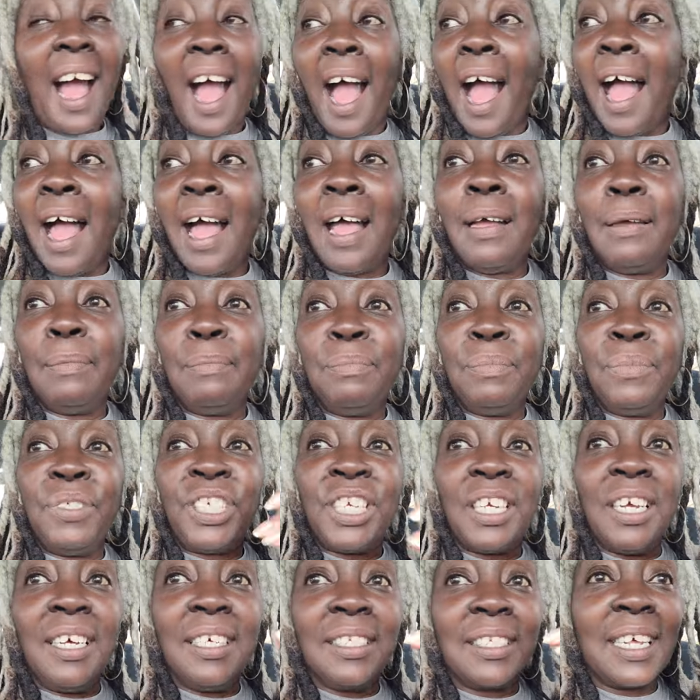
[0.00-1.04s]
I'm
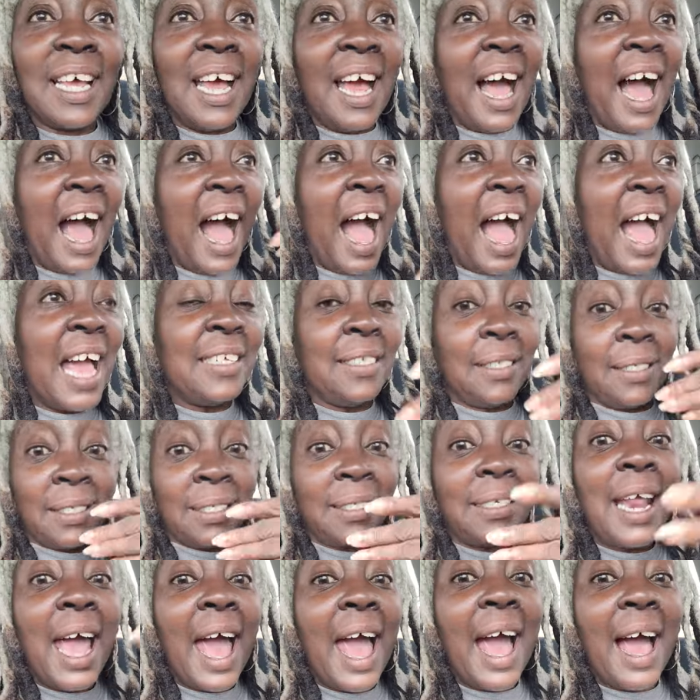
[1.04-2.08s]
just, I
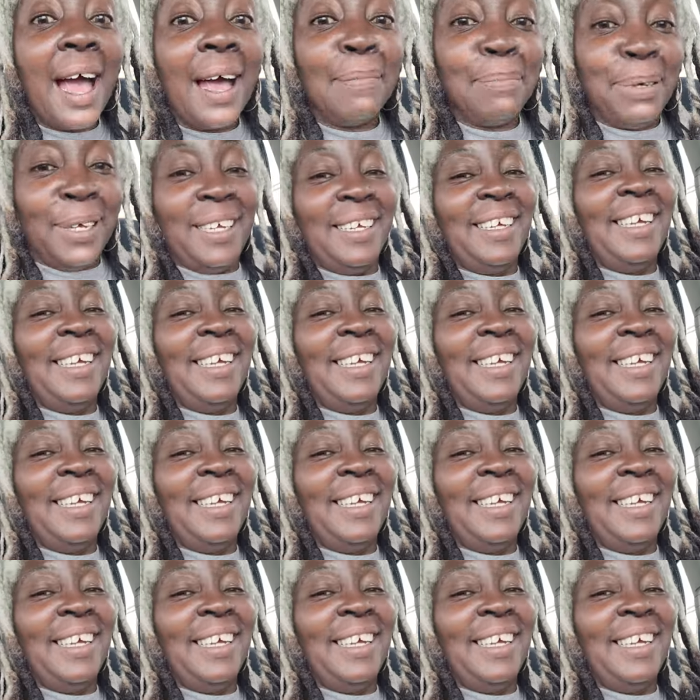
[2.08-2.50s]
snap.